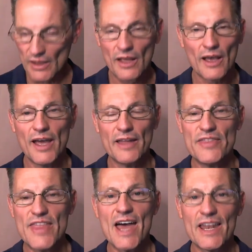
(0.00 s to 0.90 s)

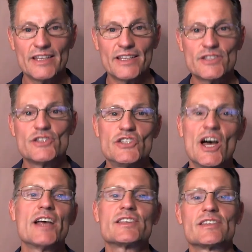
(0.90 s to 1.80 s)
And that is
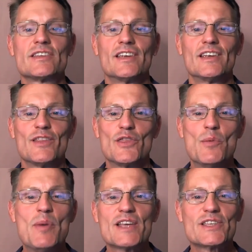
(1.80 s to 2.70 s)
just
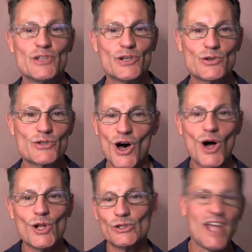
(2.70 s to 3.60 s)
the best news
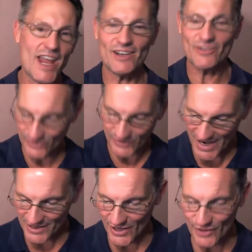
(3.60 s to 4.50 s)
all day
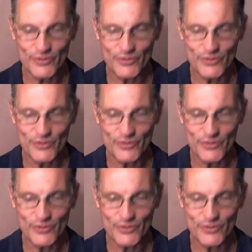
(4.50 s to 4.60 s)
right there.